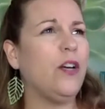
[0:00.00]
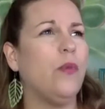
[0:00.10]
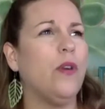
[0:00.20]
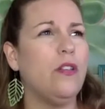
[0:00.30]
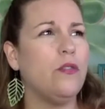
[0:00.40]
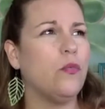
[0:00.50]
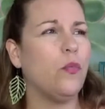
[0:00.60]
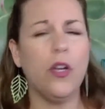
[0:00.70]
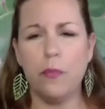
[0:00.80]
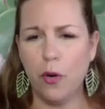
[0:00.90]
one of those
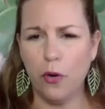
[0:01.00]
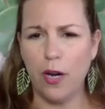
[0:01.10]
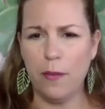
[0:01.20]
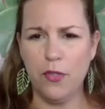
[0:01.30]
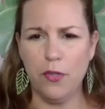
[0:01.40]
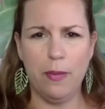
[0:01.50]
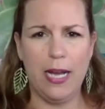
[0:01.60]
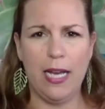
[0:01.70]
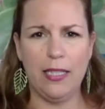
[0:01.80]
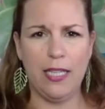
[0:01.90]
weird programs you
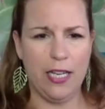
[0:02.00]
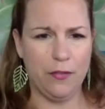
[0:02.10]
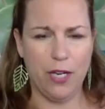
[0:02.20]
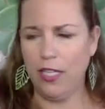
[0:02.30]
buy online, right?